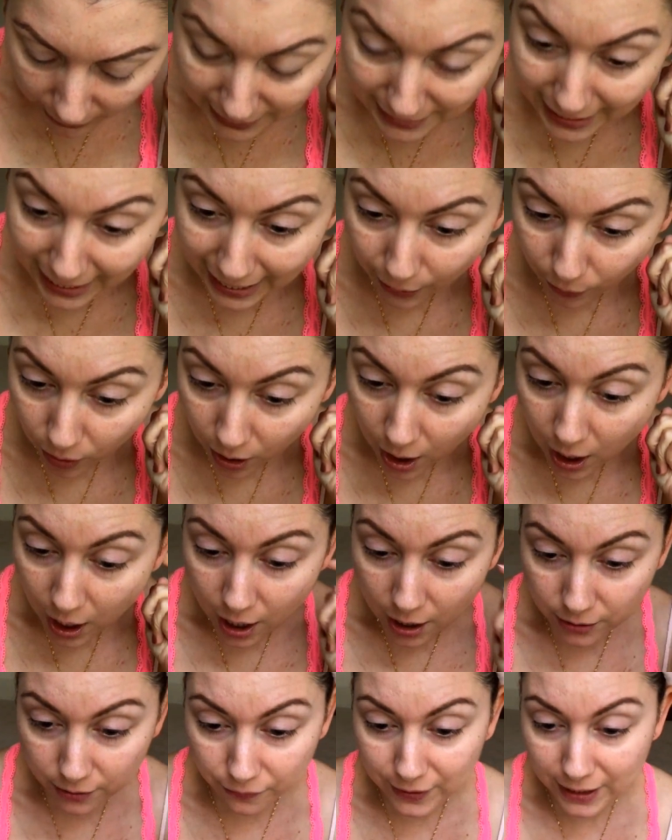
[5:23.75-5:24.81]
Now,
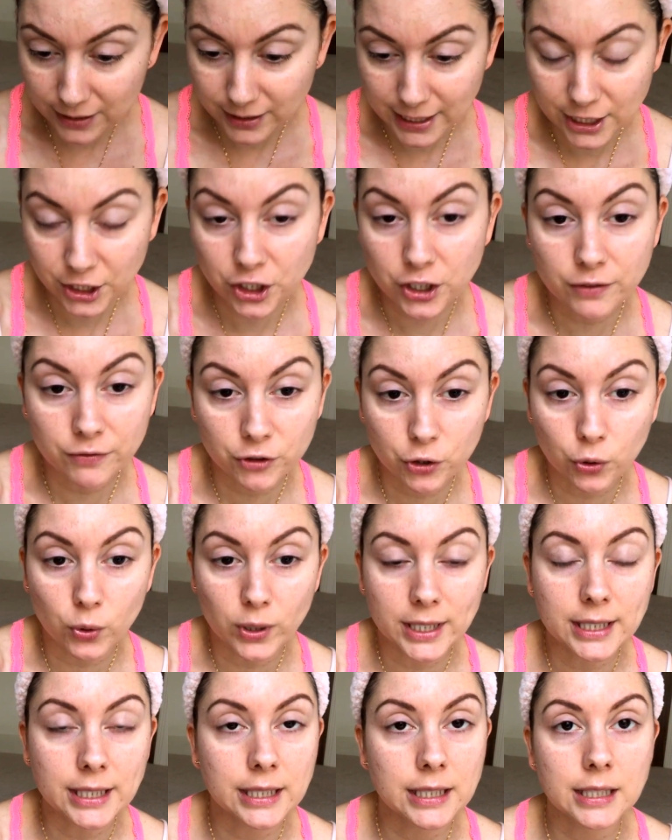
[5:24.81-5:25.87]
the foundation of
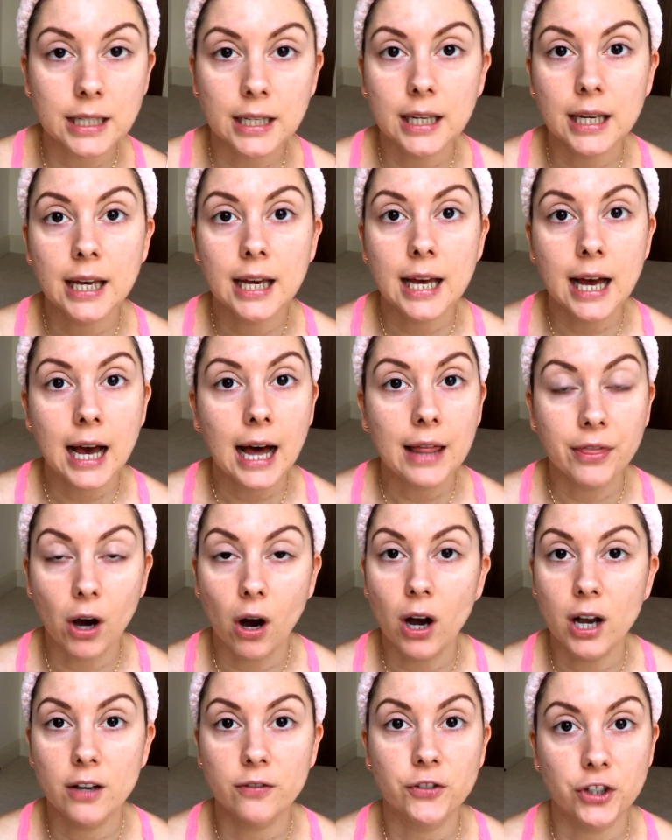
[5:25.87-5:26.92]
choice that
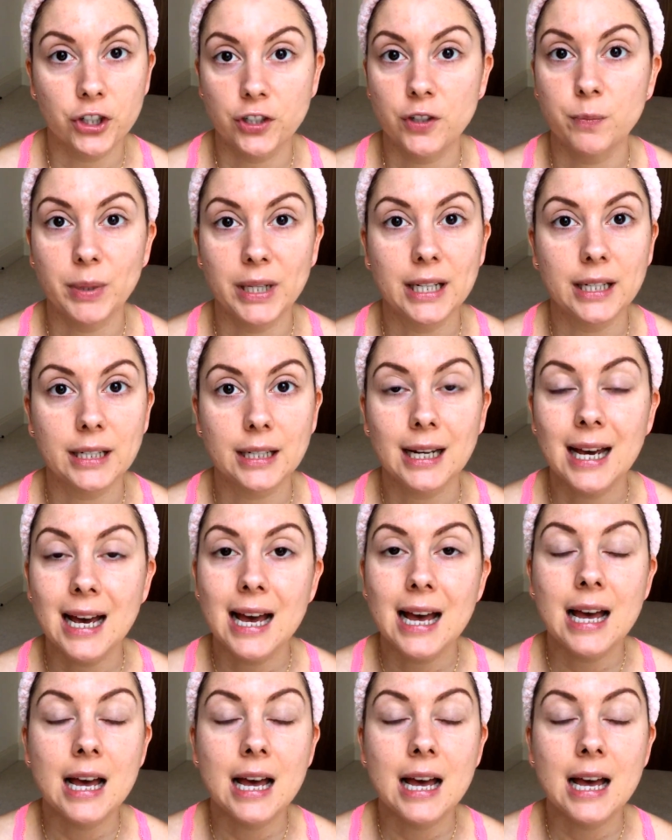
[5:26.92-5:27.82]
I have just been,